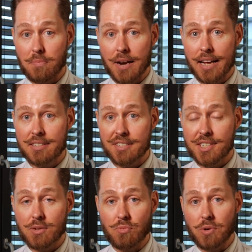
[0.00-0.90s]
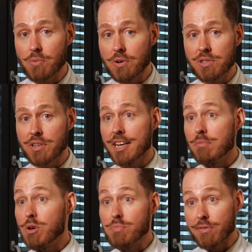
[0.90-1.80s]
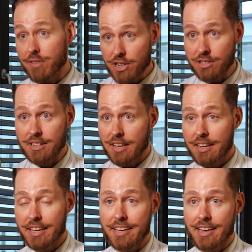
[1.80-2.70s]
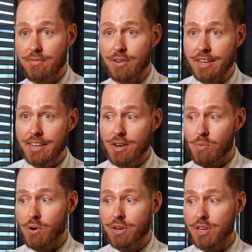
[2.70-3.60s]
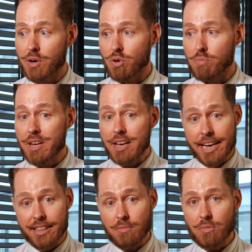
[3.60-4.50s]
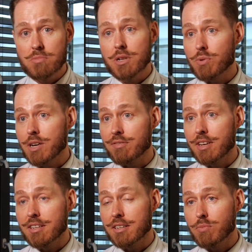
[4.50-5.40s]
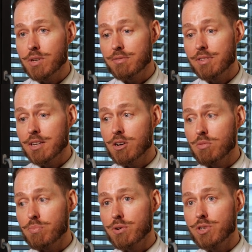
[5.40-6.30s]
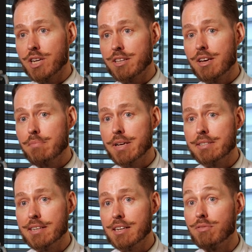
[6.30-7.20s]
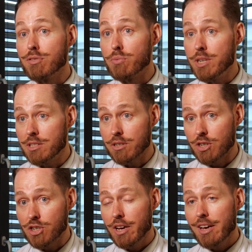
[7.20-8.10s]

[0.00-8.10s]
plans is we want to get more professional, like every working group. At the moment we have done our project basically for research.